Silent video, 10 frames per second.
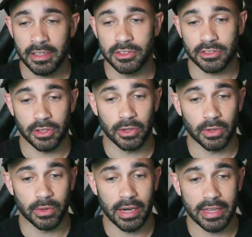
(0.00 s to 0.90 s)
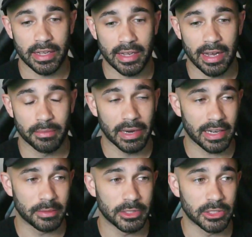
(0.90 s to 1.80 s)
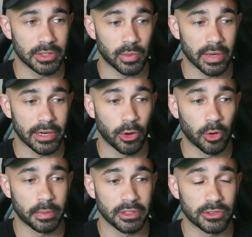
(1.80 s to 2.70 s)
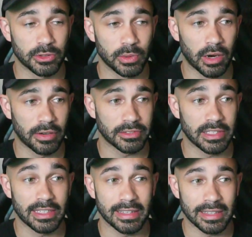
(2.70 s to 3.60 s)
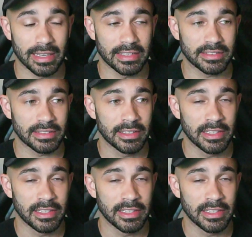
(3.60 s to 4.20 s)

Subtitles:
So I'm not going to be shooting wide open too often unless